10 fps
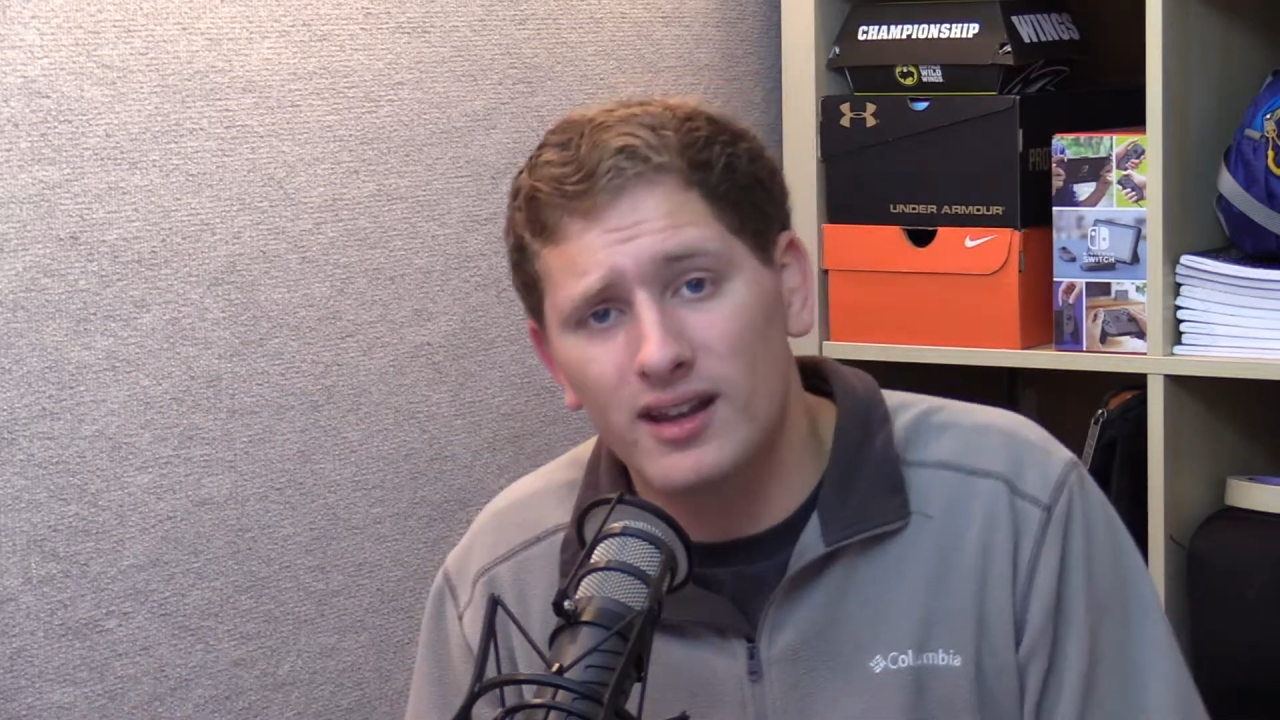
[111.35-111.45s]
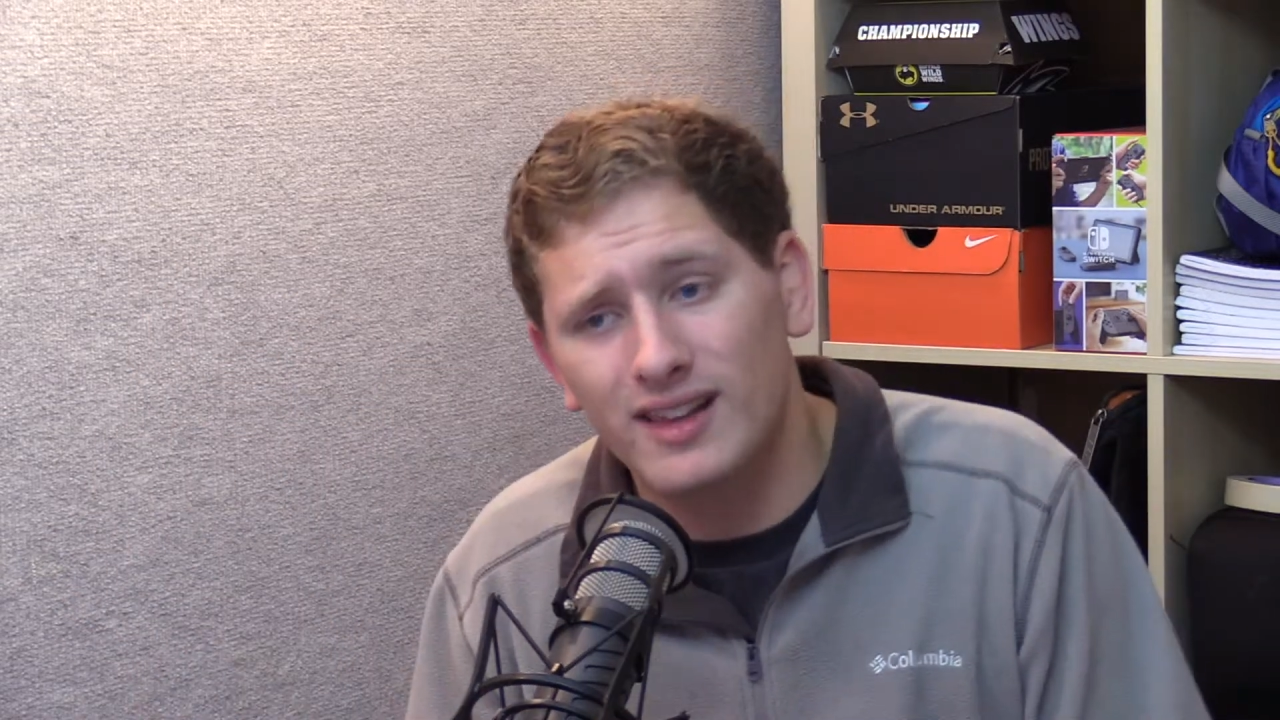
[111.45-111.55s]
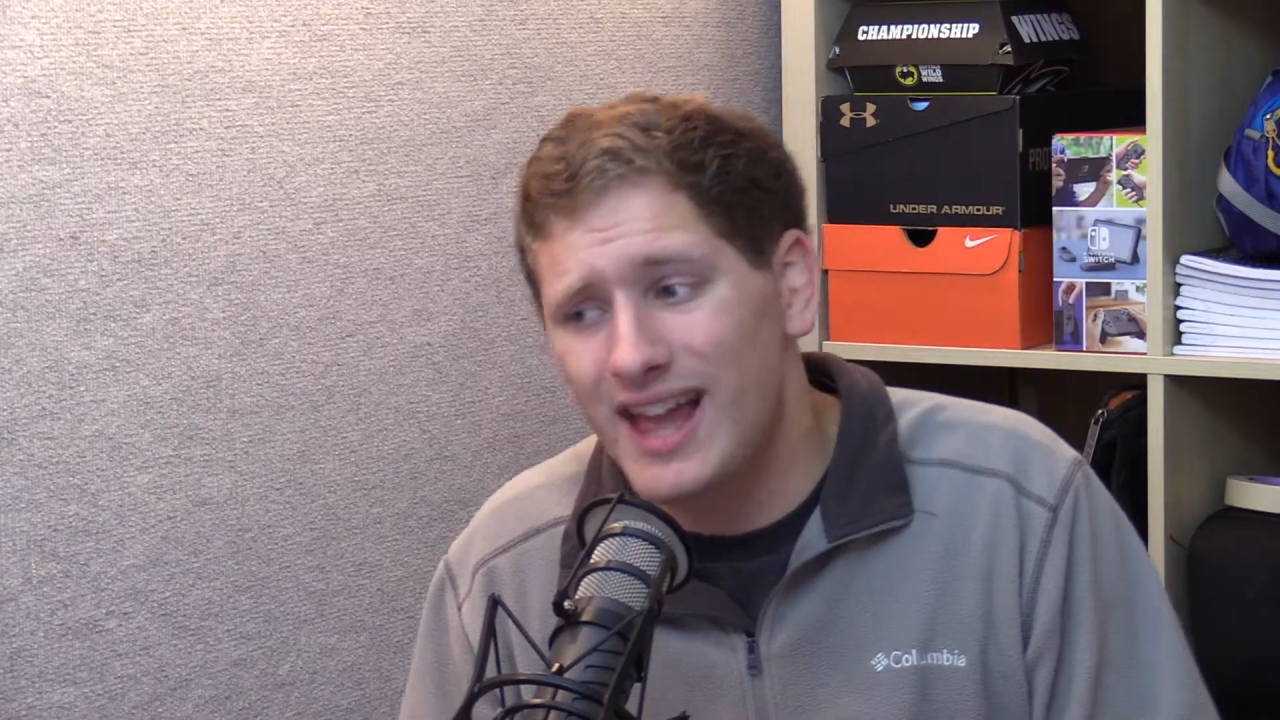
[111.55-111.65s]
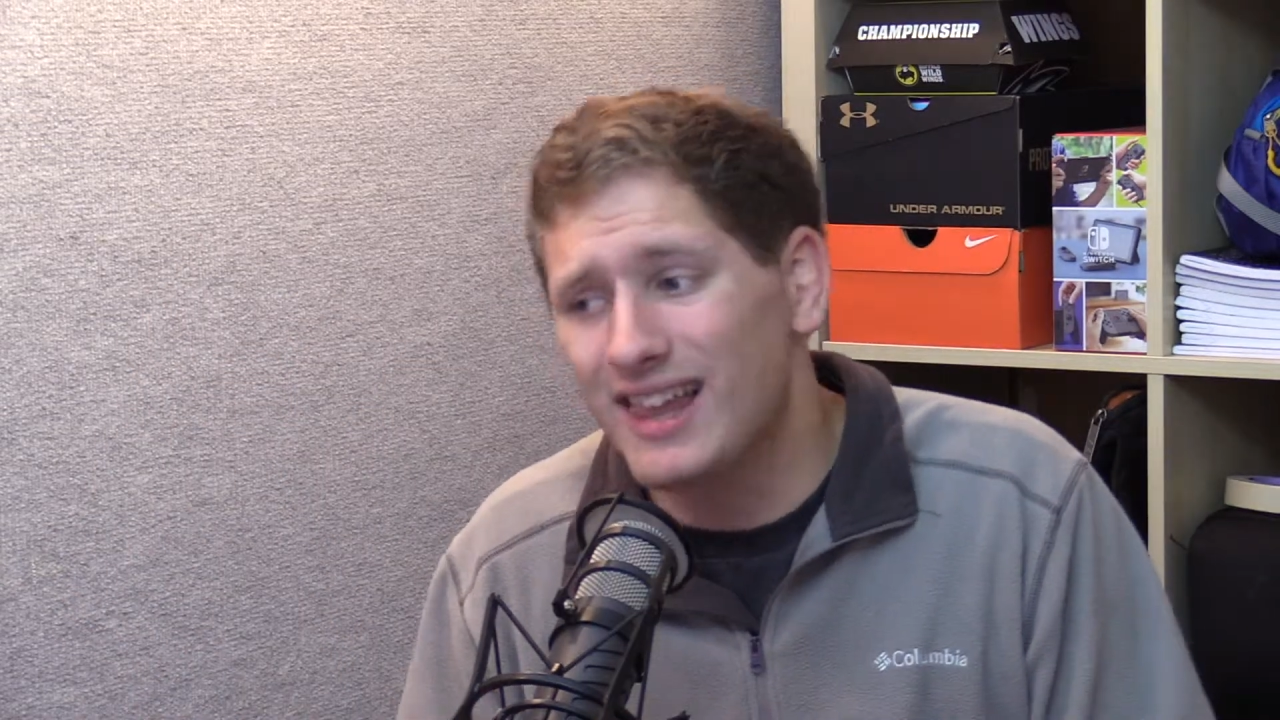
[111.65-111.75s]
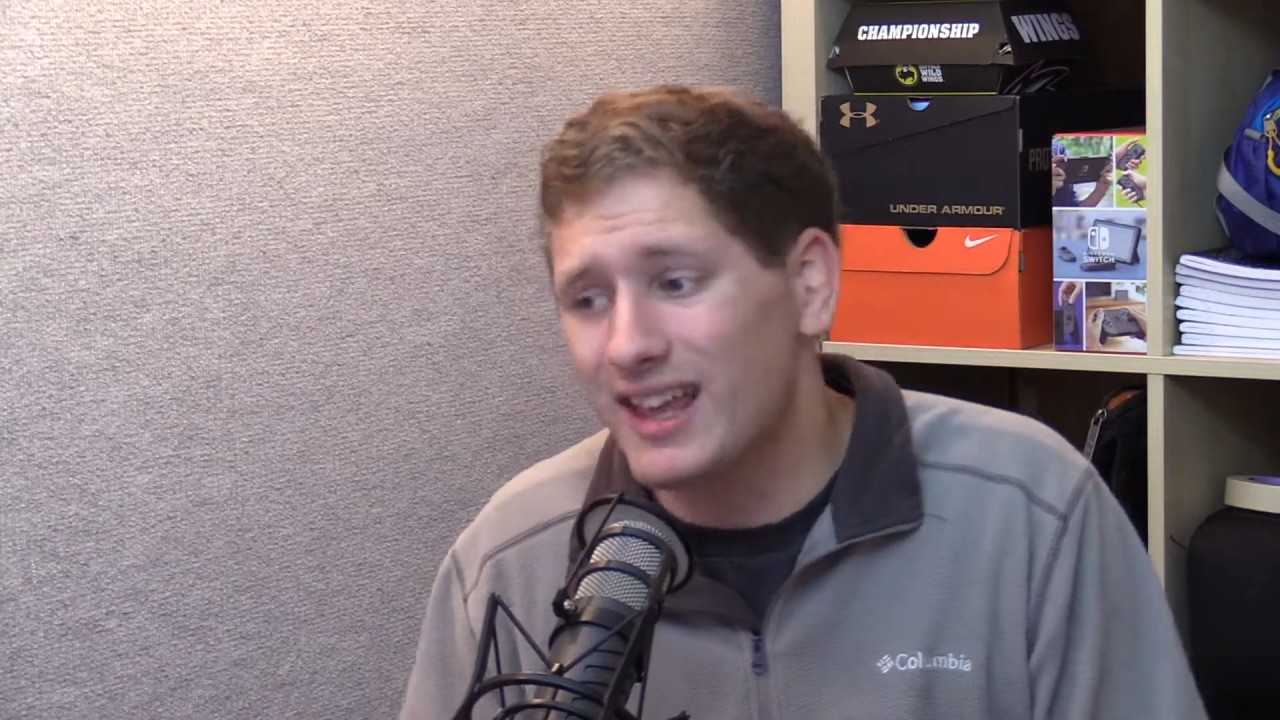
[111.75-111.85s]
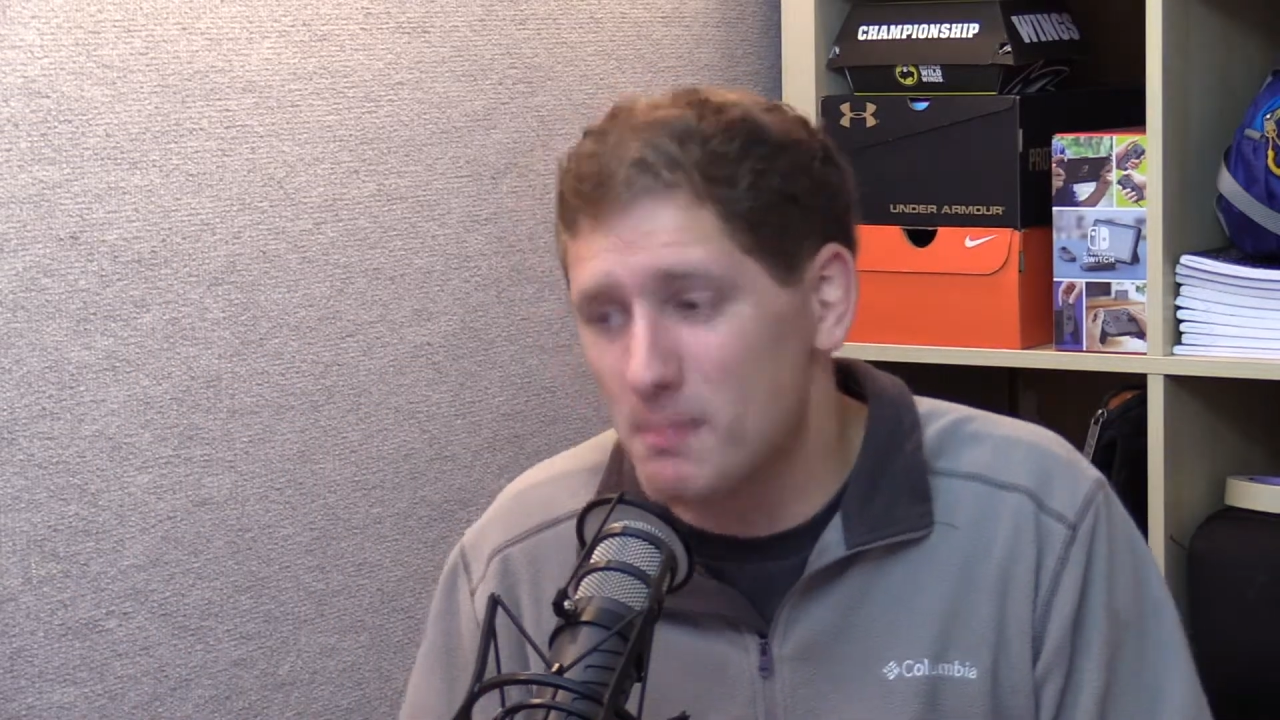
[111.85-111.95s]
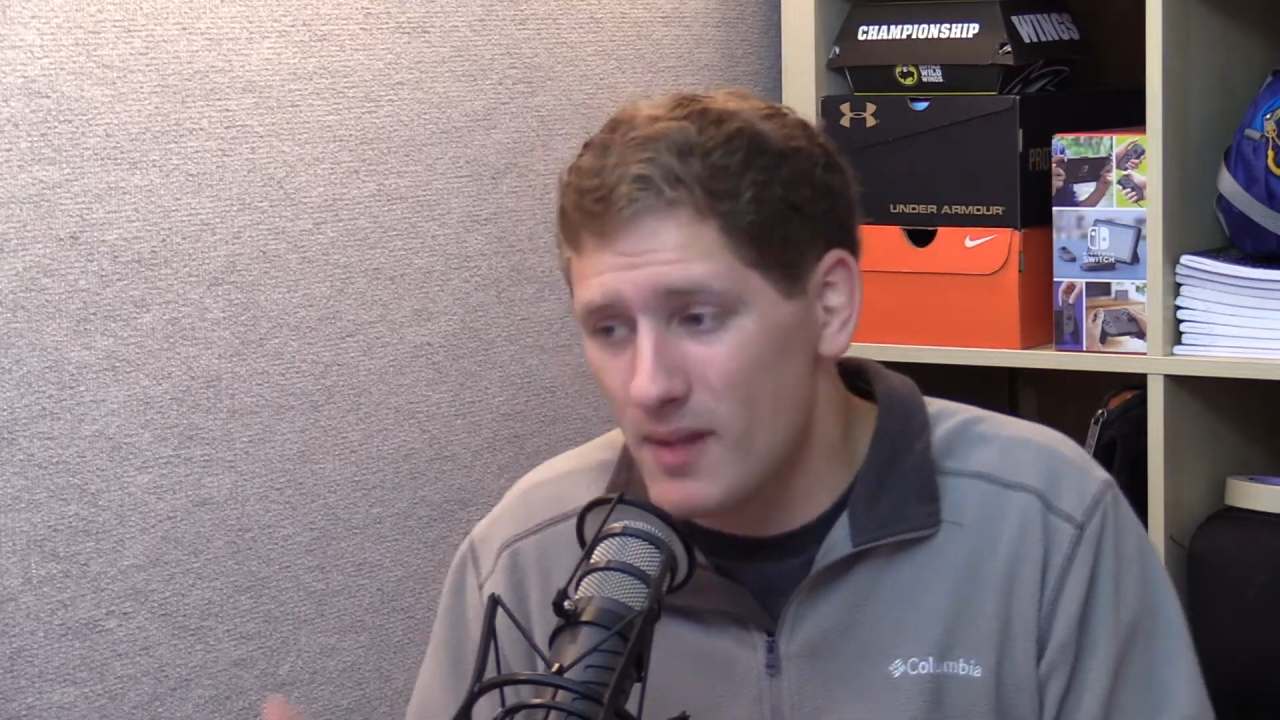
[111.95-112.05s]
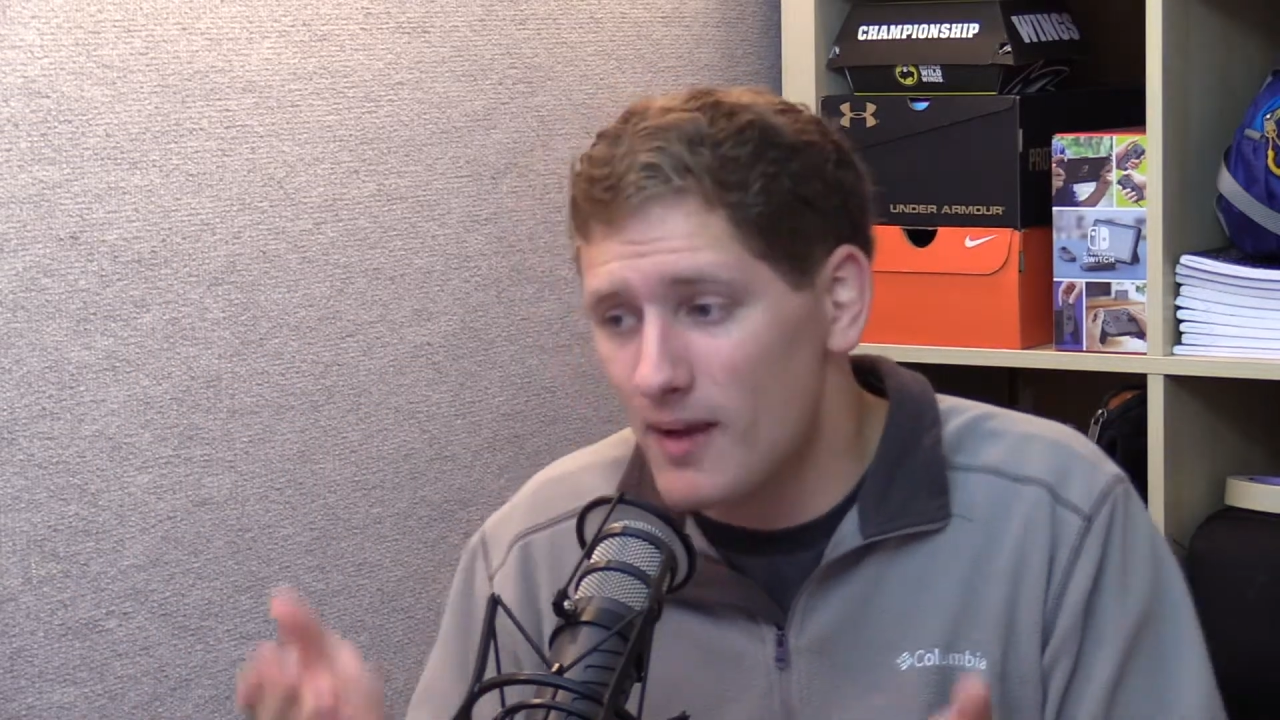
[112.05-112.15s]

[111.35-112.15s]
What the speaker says: Like,